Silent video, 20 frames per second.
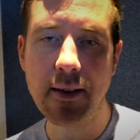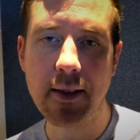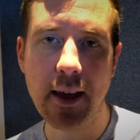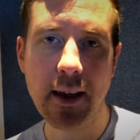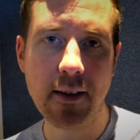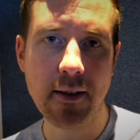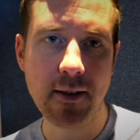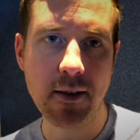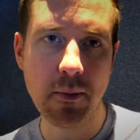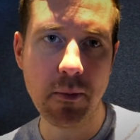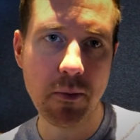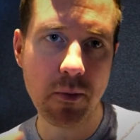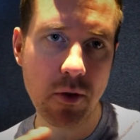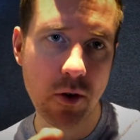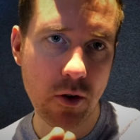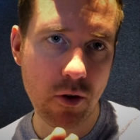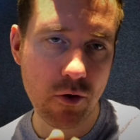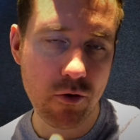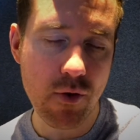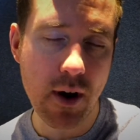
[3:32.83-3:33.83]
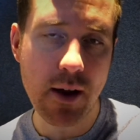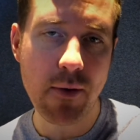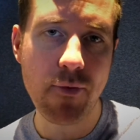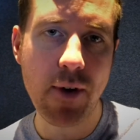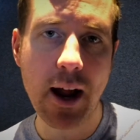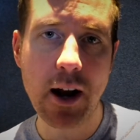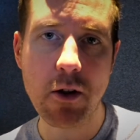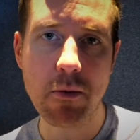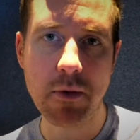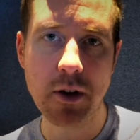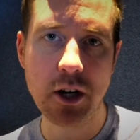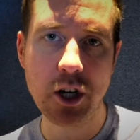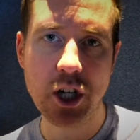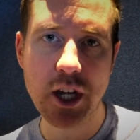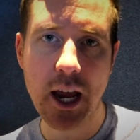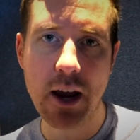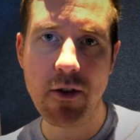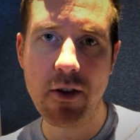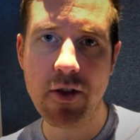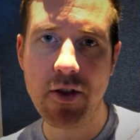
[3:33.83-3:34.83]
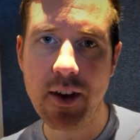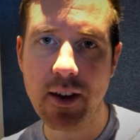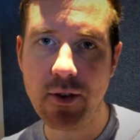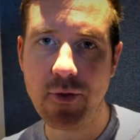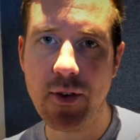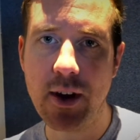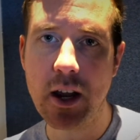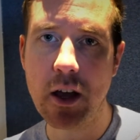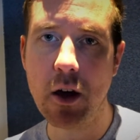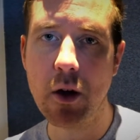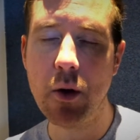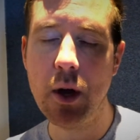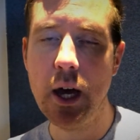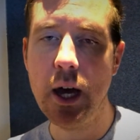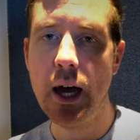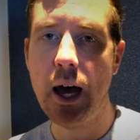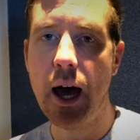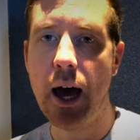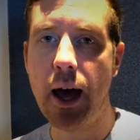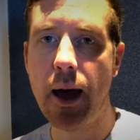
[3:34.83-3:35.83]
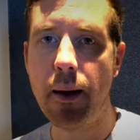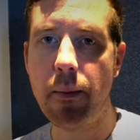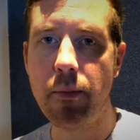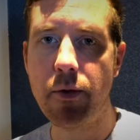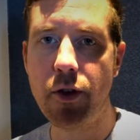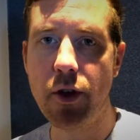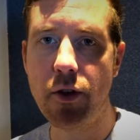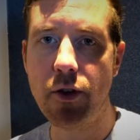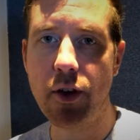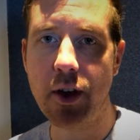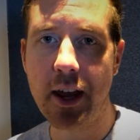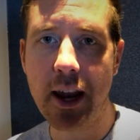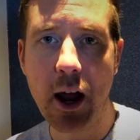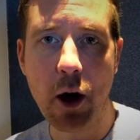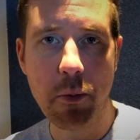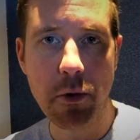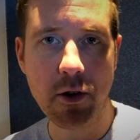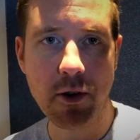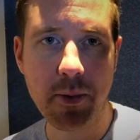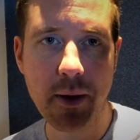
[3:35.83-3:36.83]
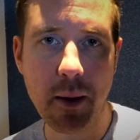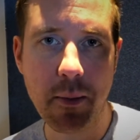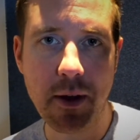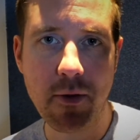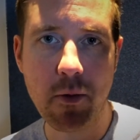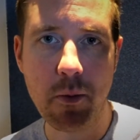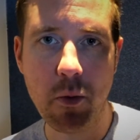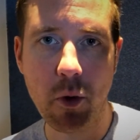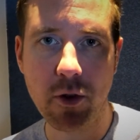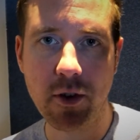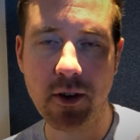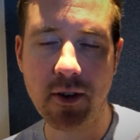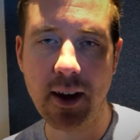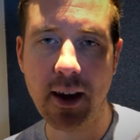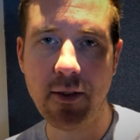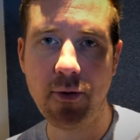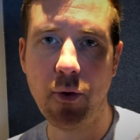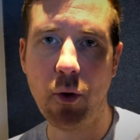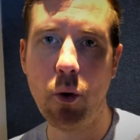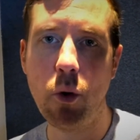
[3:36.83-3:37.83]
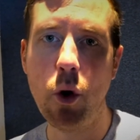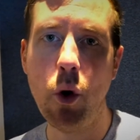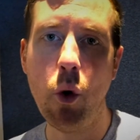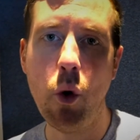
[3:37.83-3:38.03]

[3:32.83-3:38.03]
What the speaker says: There's some great value I'm going to share in this video that can help you to become even more successful.